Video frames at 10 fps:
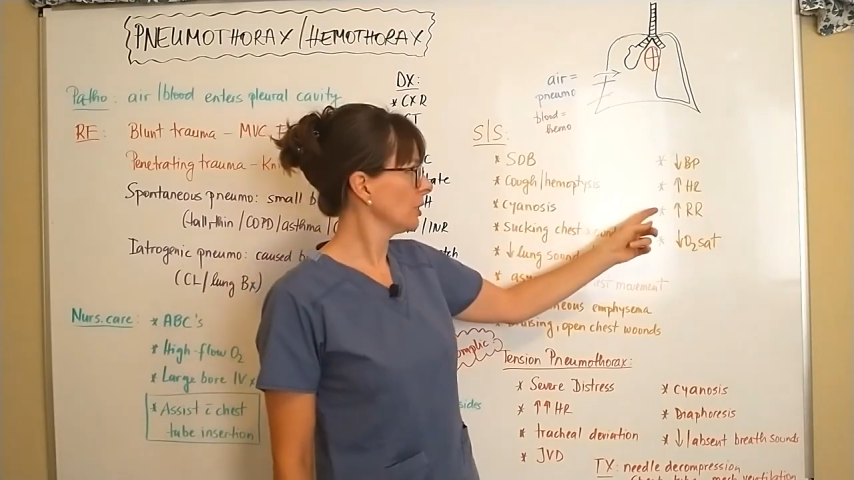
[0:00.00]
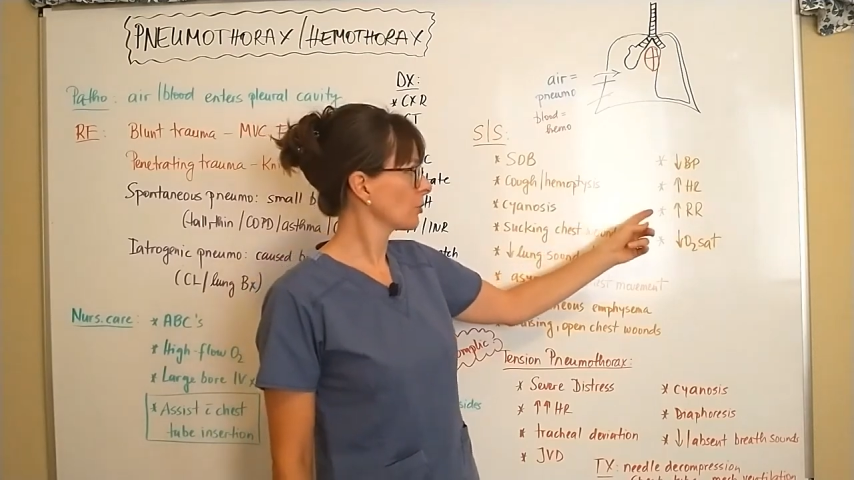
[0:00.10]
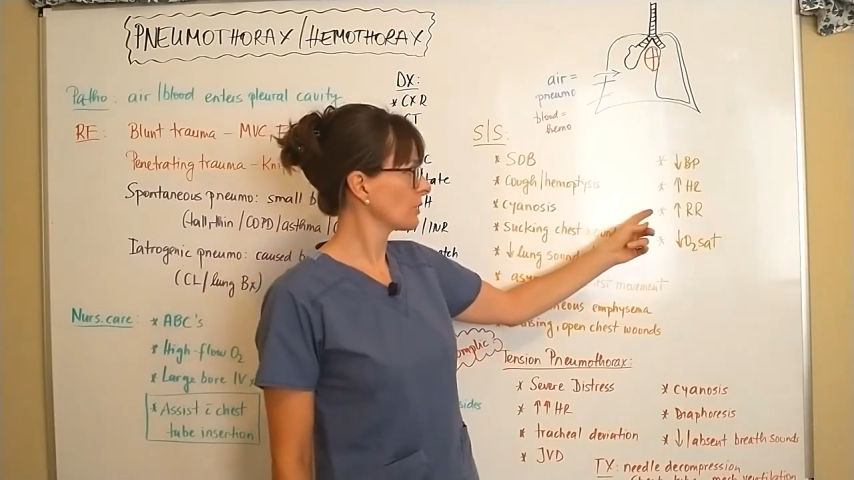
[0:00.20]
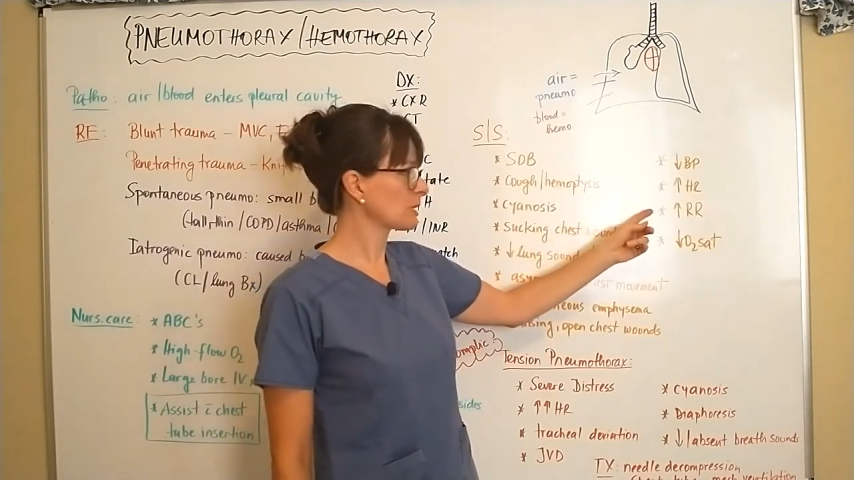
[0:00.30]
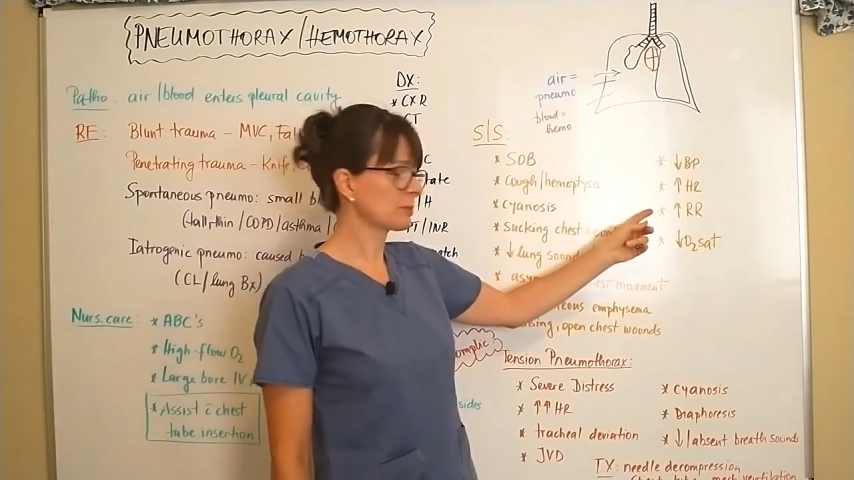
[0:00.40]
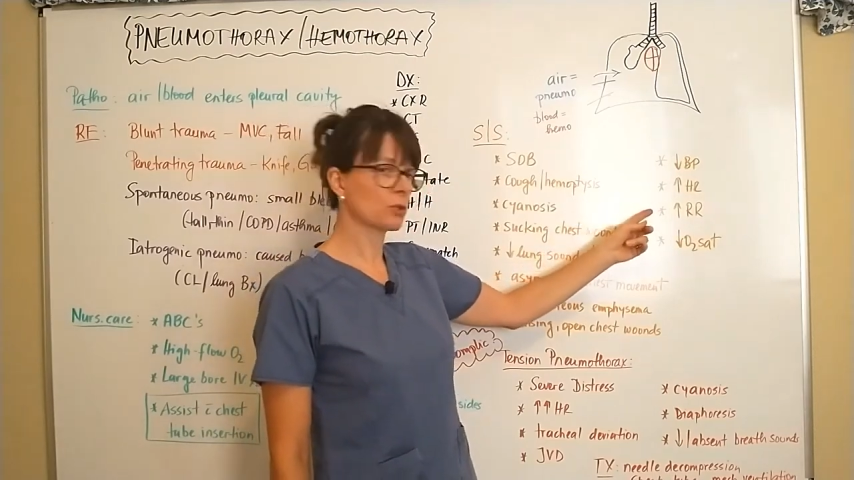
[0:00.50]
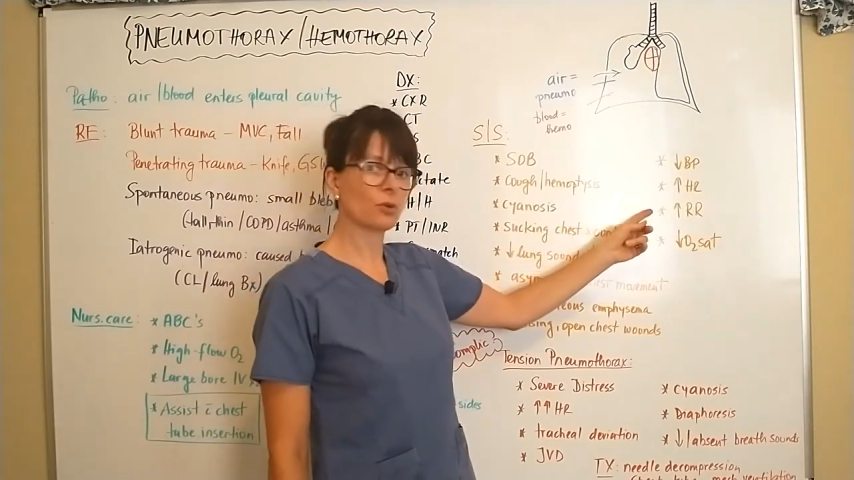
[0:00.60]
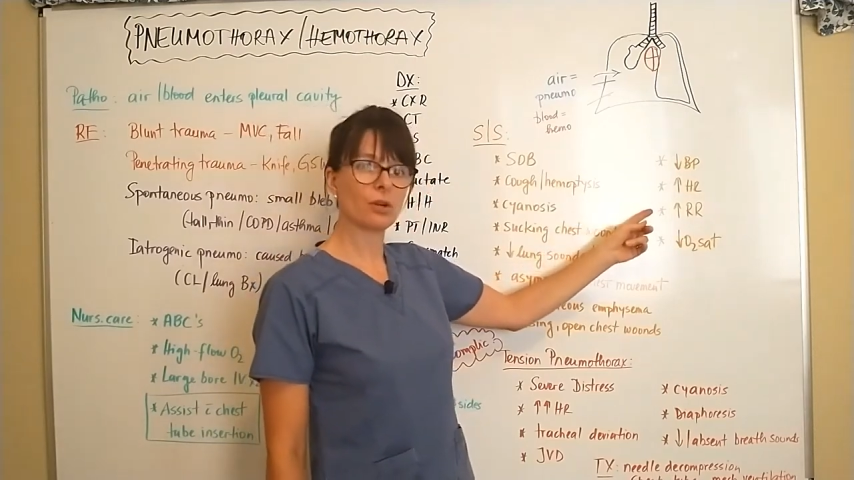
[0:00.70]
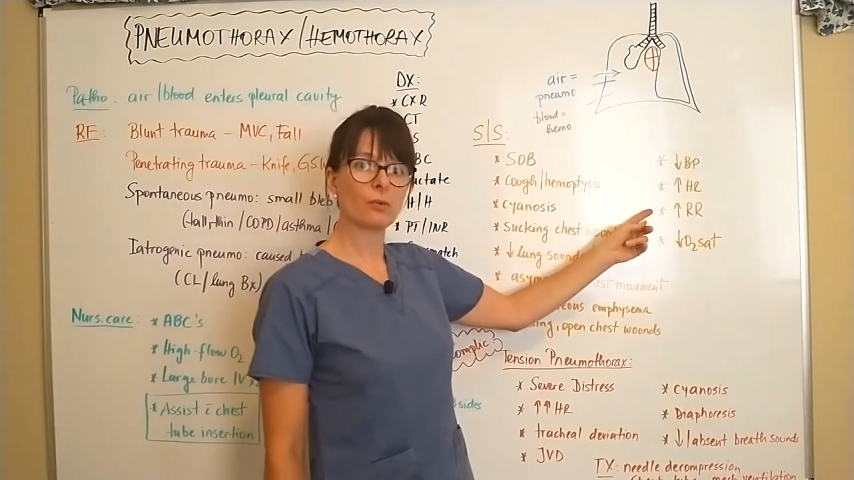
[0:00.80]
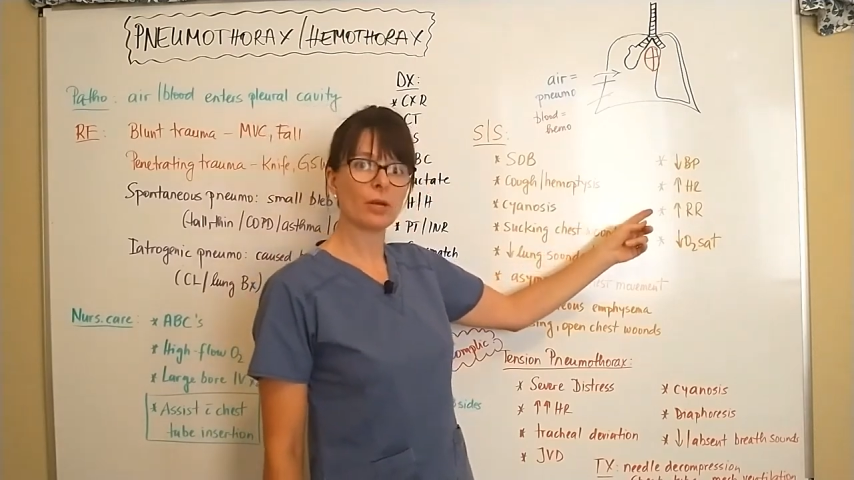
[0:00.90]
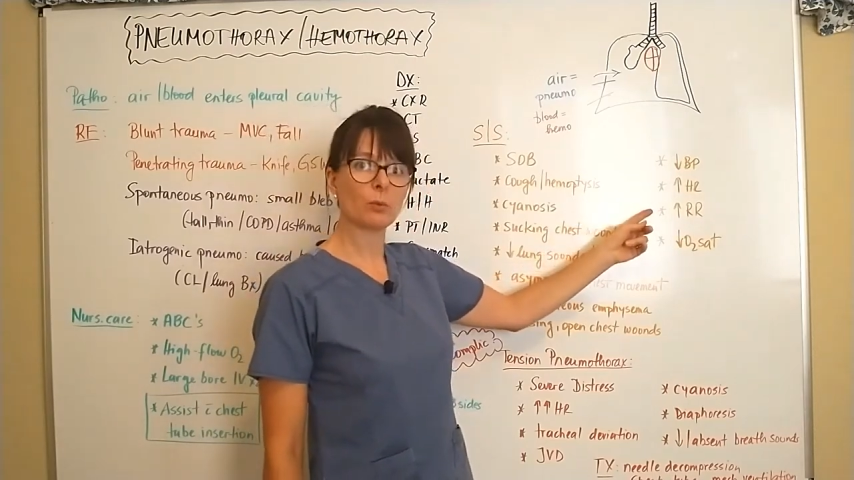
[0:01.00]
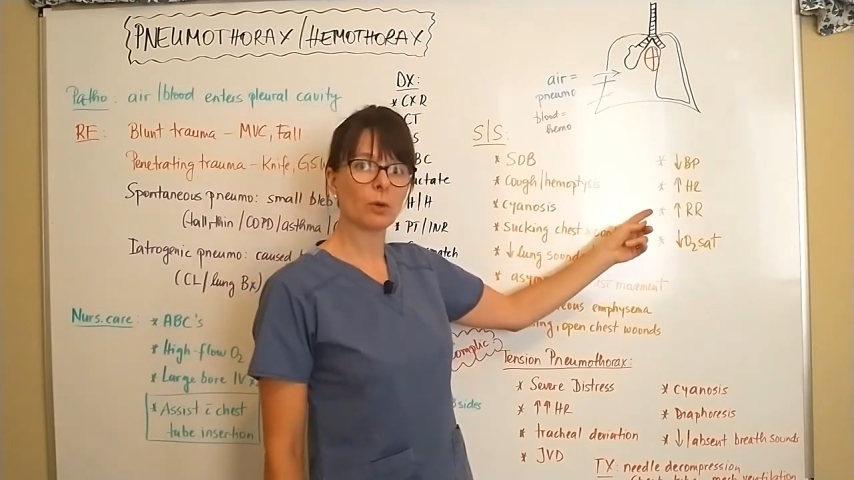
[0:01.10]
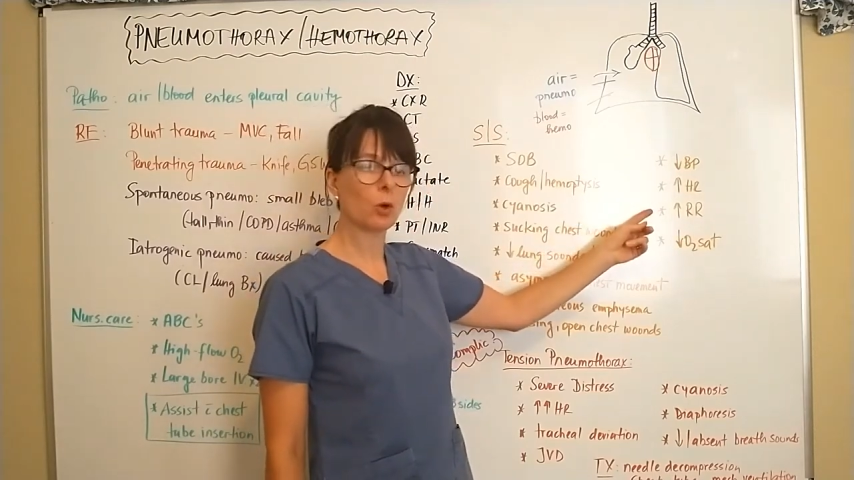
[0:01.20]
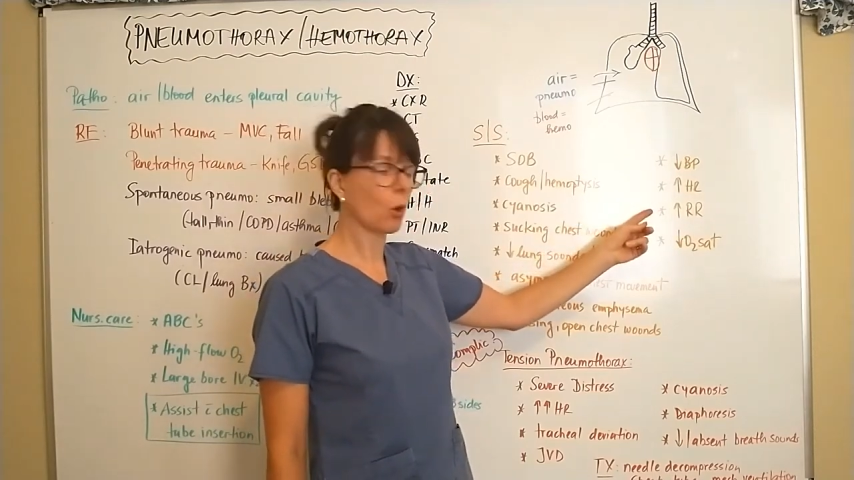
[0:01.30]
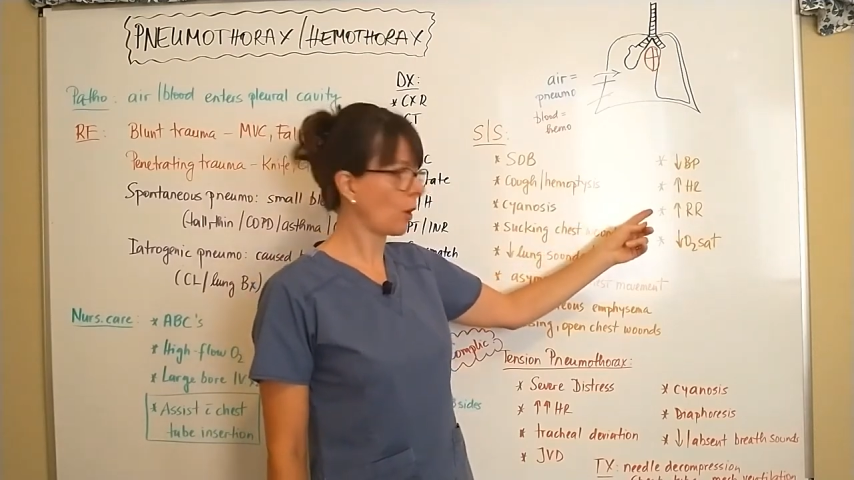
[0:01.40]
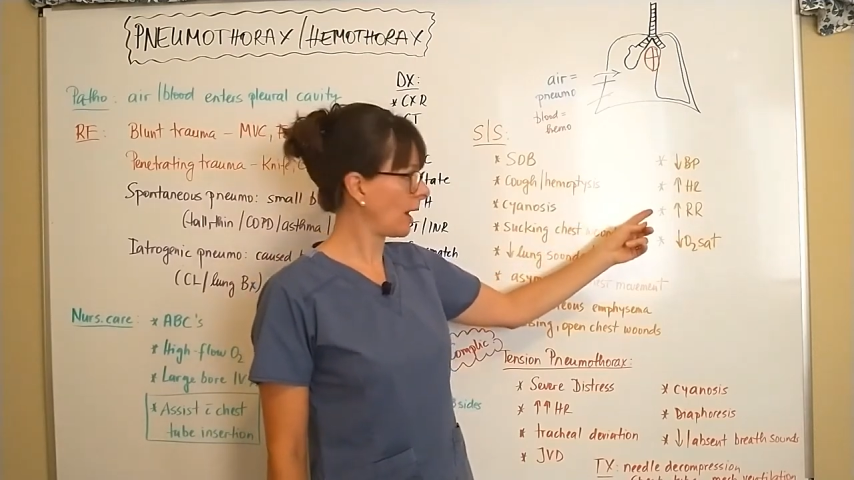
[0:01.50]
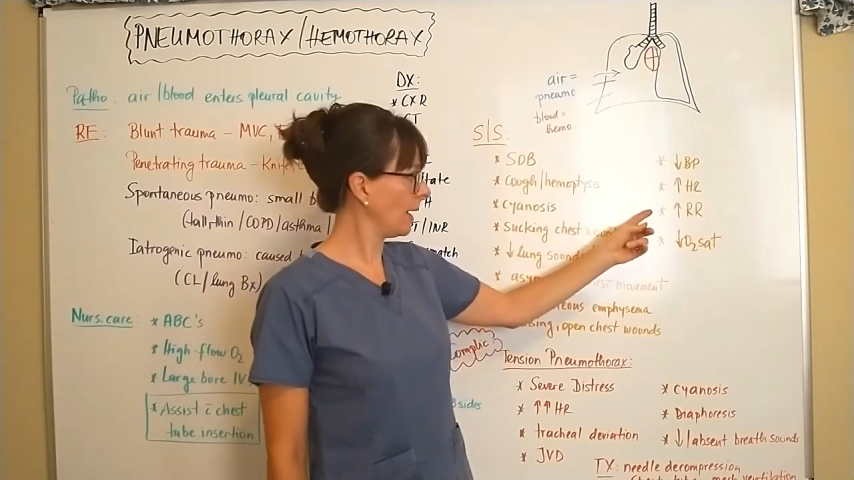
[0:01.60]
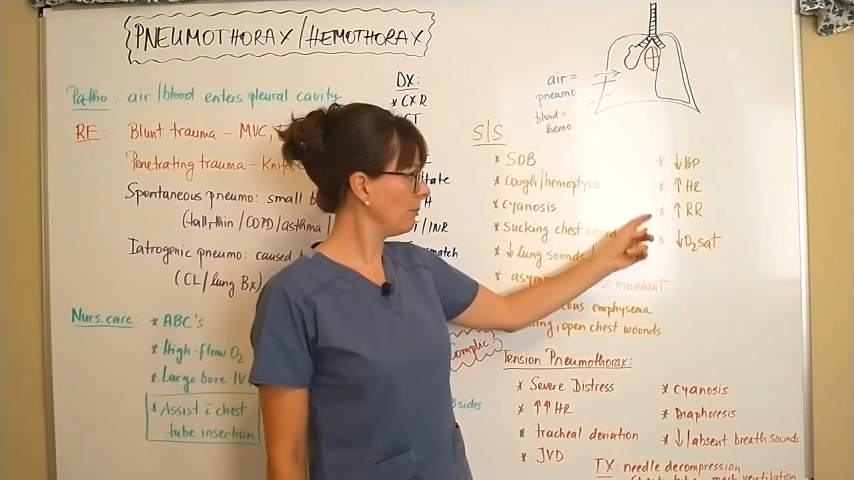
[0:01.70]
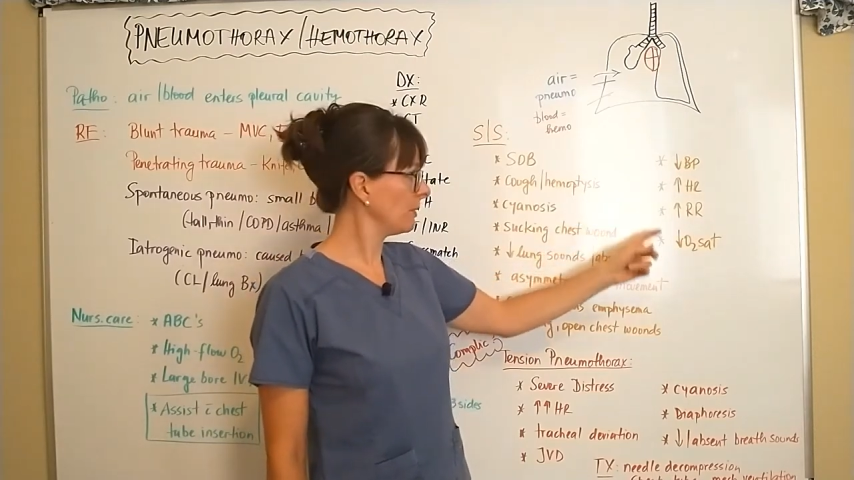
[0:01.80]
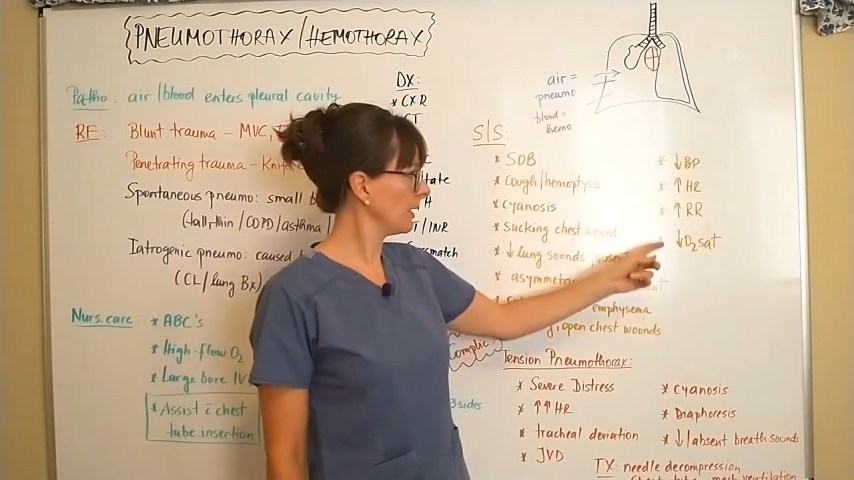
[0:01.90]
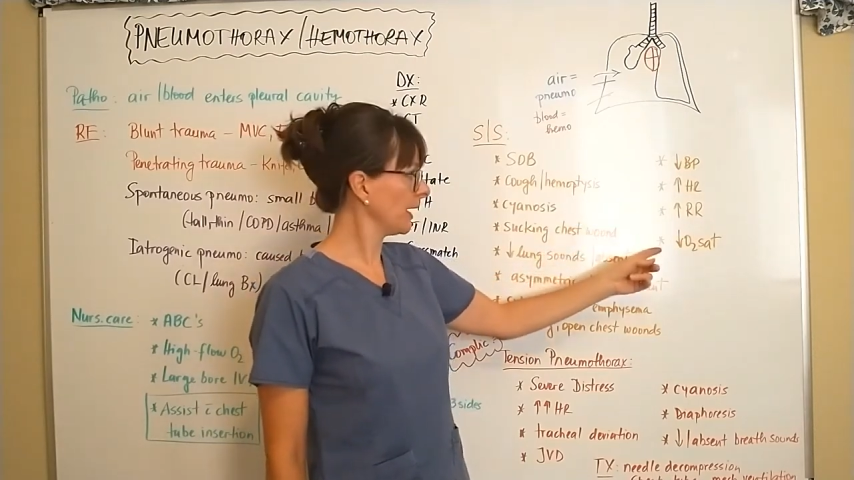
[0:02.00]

Respiratory rate will go up,